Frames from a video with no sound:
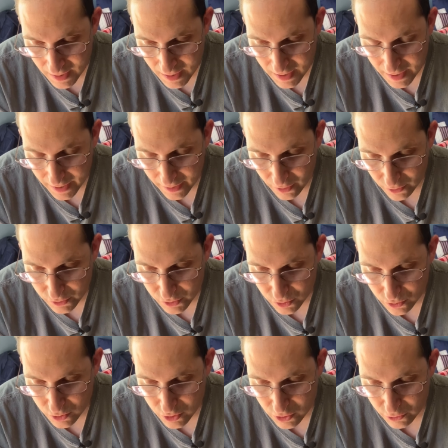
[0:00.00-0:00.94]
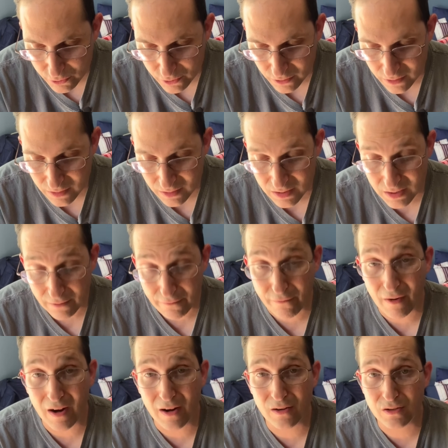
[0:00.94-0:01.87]
and her 2 children, set
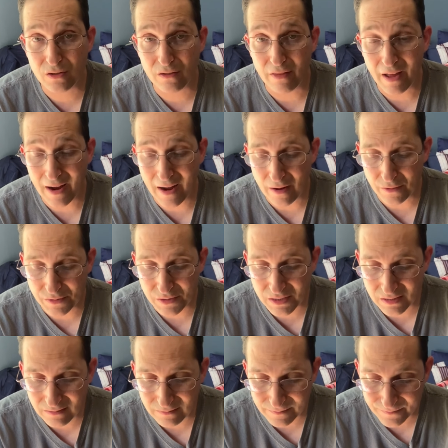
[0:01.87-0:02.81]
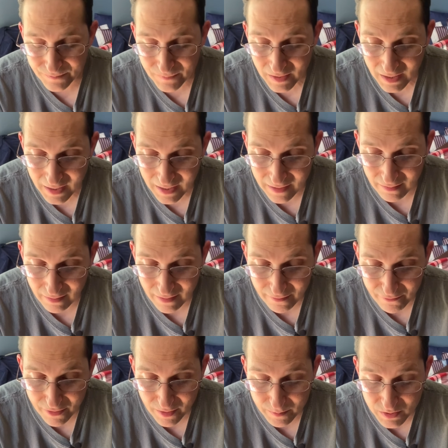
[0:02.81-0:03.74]
fire to the house, and
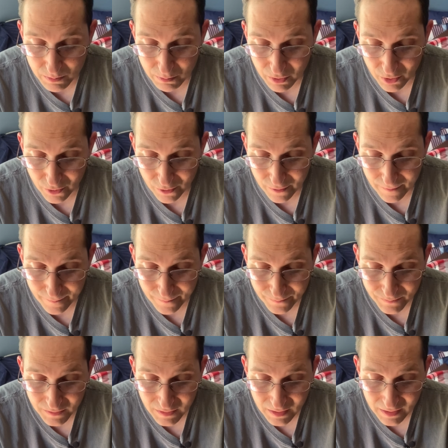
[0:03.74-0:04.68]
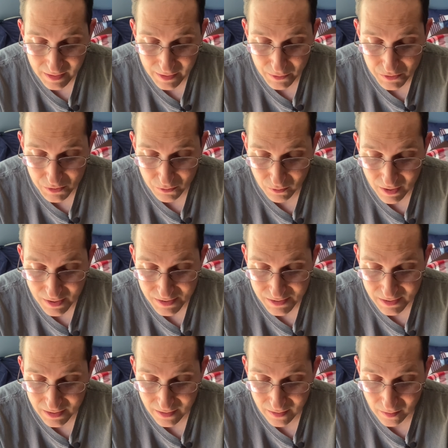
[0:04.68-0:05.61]
left them to burn. He was
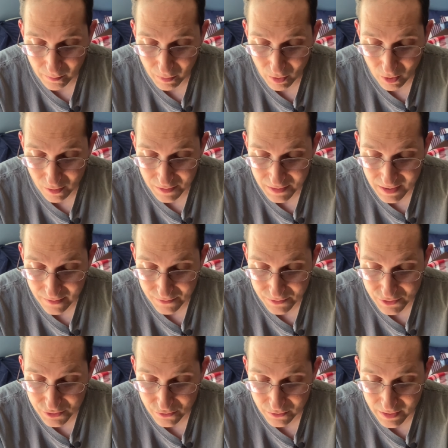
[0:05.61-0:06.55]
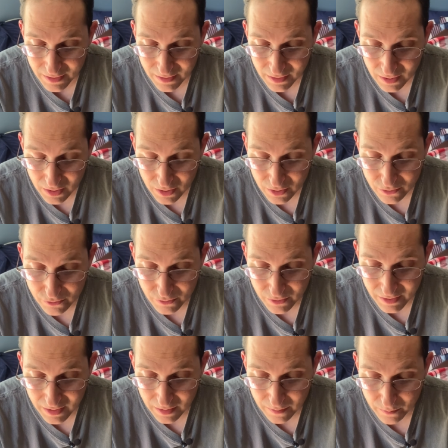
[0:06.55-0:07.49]
arrested in a bar down the street,
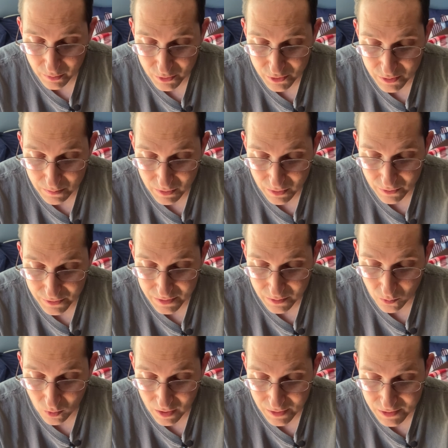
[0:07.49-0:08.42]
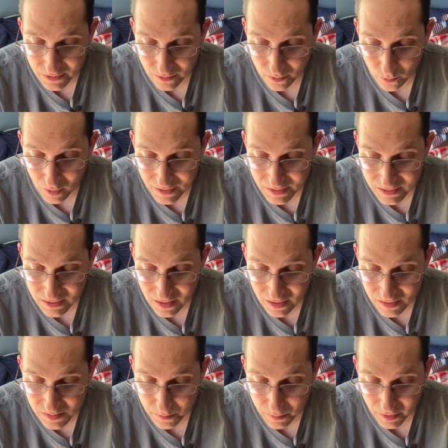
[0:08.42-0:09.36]
drinking Bushmills and watching the White
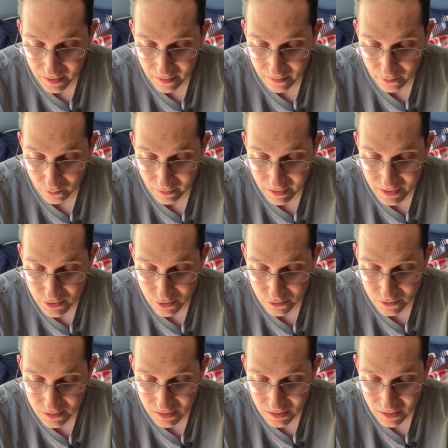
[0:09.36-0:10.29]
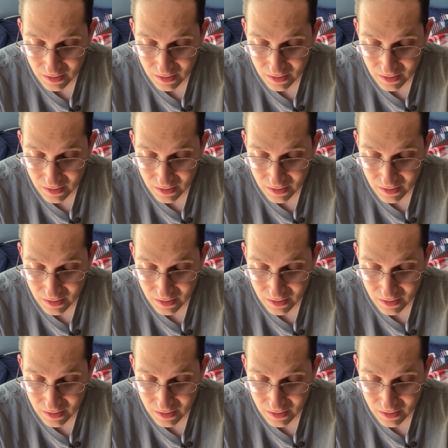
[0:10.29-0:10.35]
Sox play the Rangers.